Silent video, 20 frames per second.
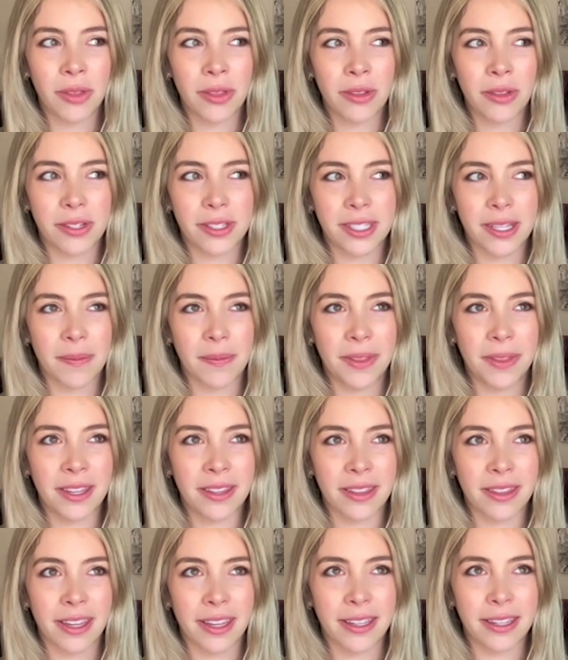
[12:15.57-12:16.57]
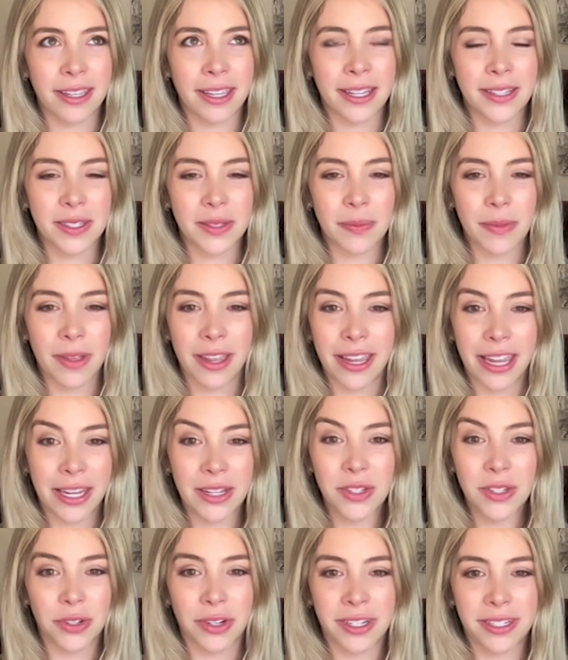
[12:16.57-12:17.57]
there's something that gets my
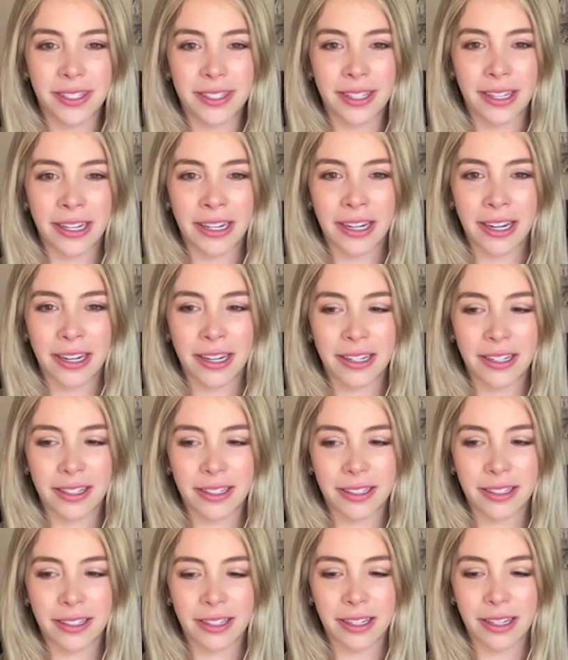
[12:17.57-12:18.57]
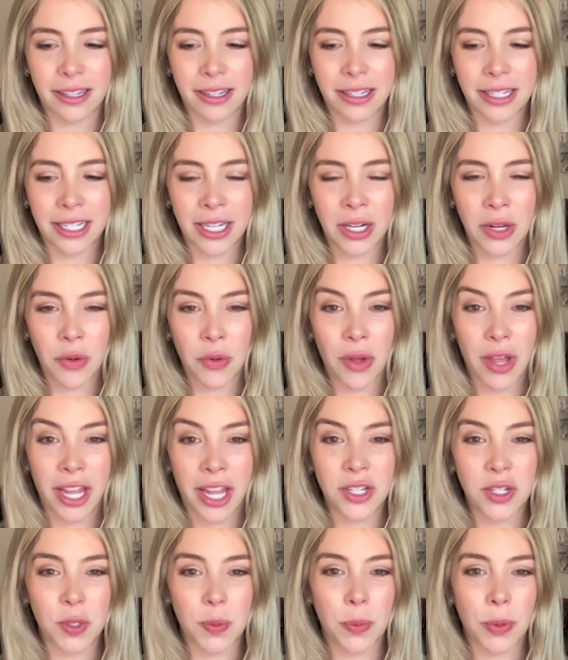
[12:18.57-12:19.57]
interest, then, I
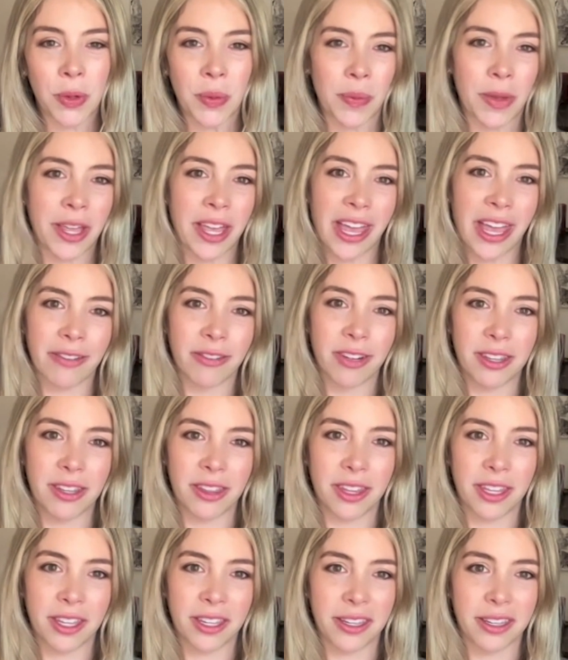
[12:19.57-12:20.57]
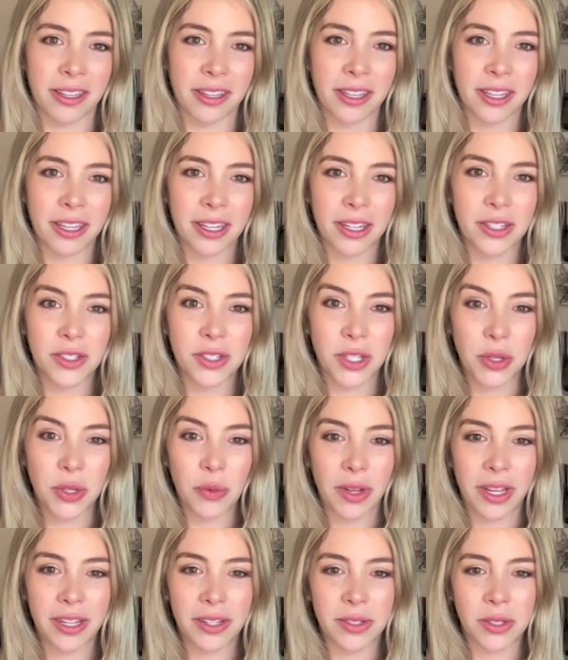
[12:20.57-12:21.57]
just put my everything to
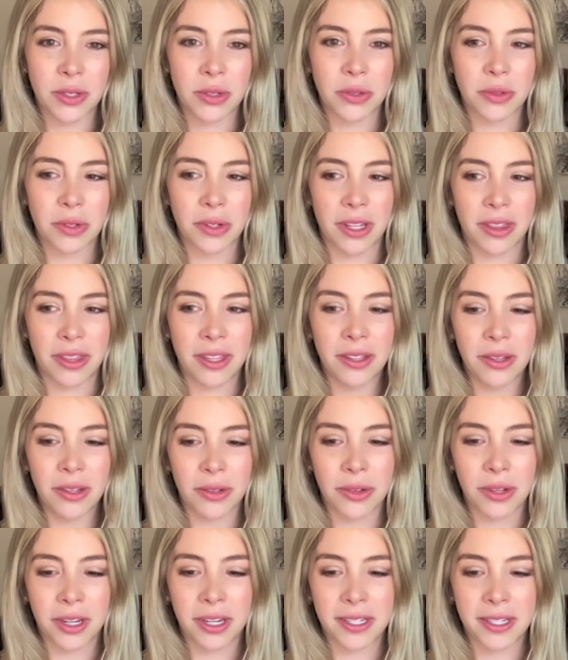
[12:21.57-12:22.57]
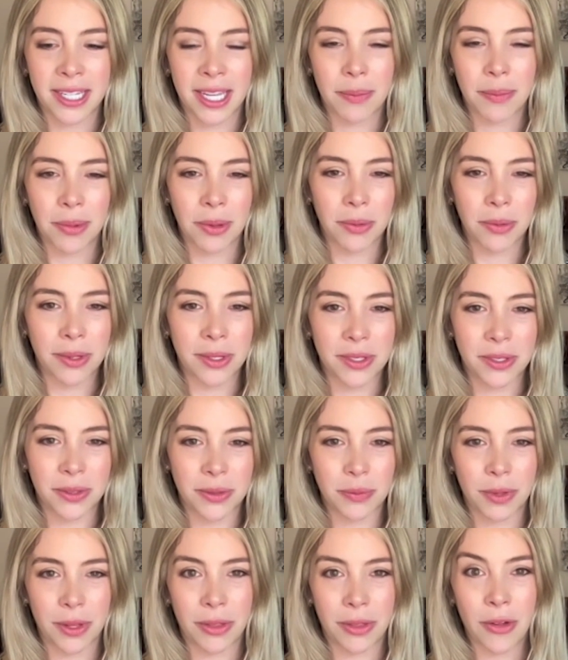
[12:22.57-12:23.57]
it. So I think a good example was
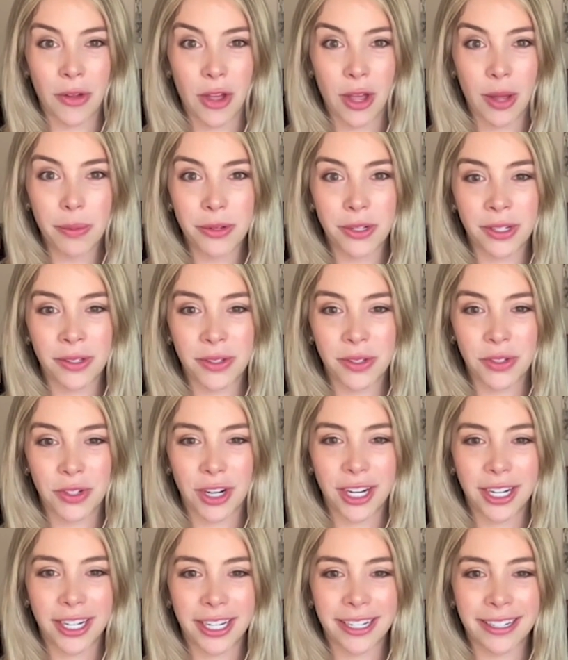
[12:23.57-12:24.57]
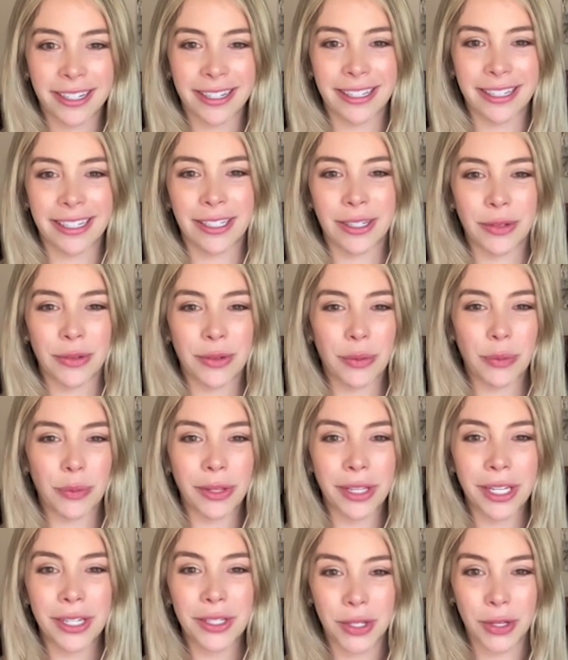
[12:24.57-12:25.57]
with the options trading. It
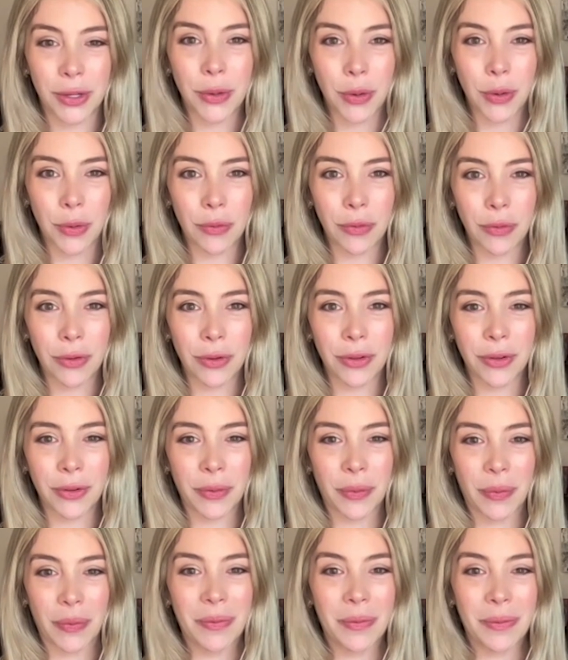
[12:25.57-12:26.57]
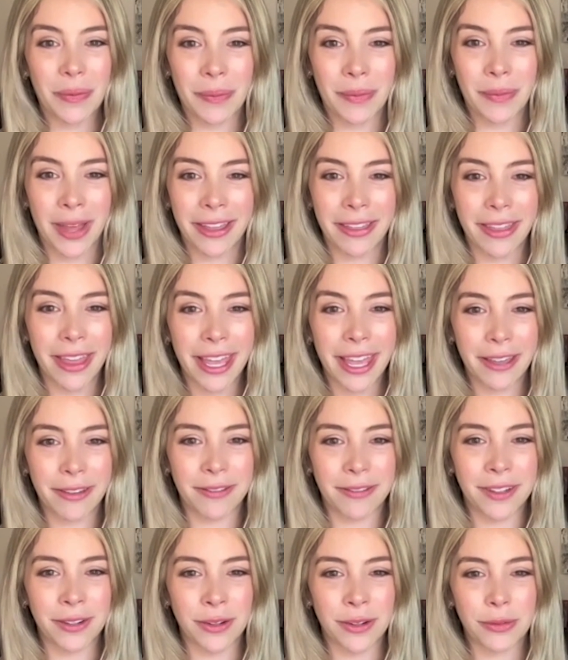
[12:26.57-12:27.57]
really took over my life,
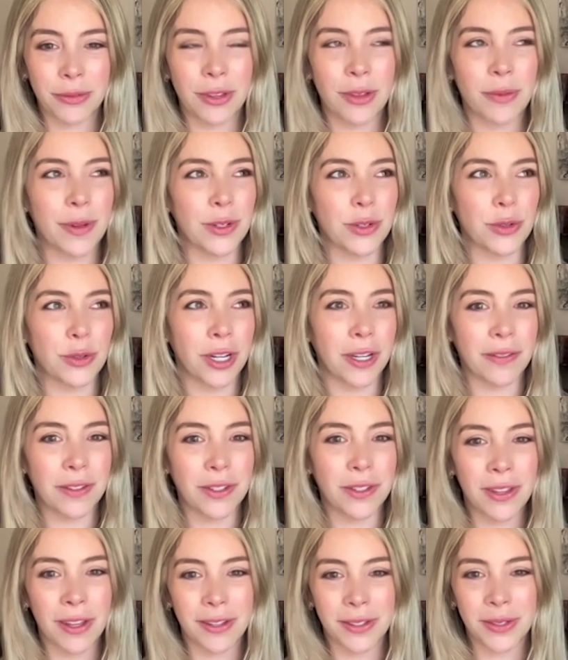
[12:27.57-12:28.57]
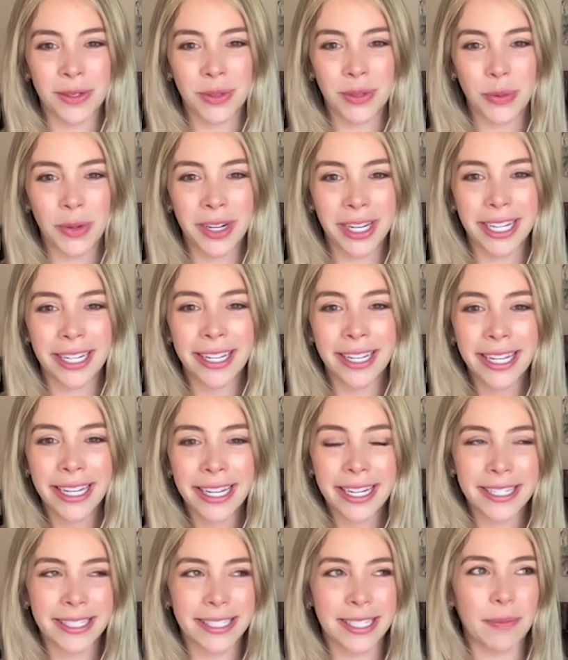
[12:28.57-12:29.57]
for the majority of 2020.
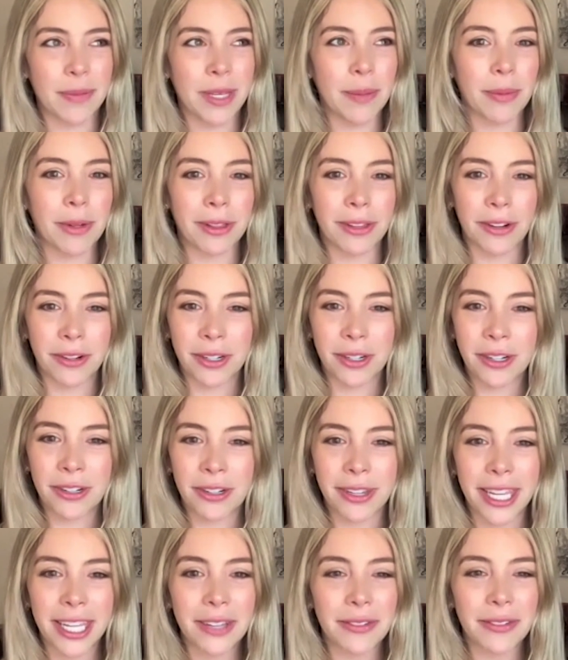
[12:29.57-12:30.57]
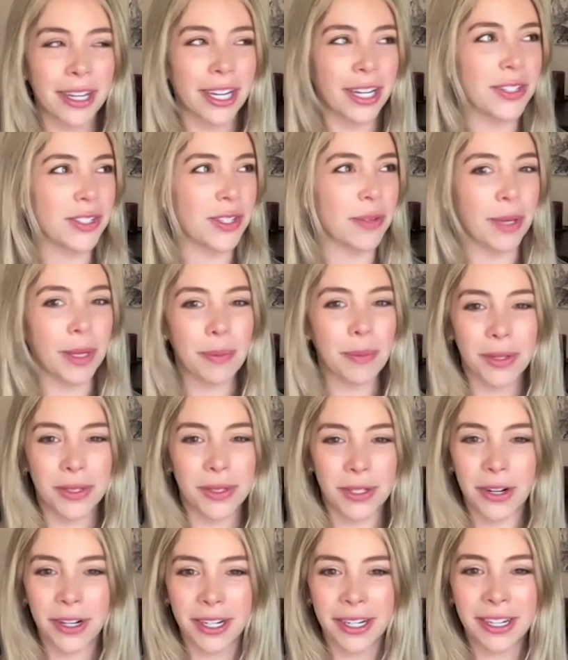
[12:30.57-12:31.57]
Some people learned a new language, some people
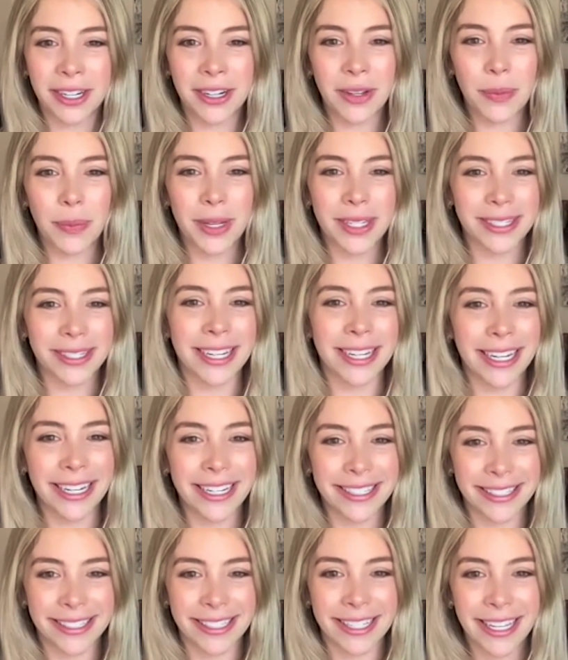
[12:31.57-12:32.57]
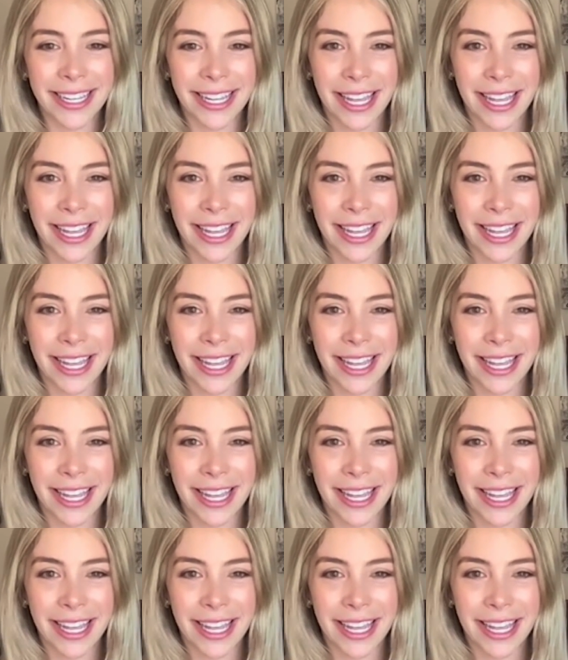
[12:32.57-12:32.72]
started a new business.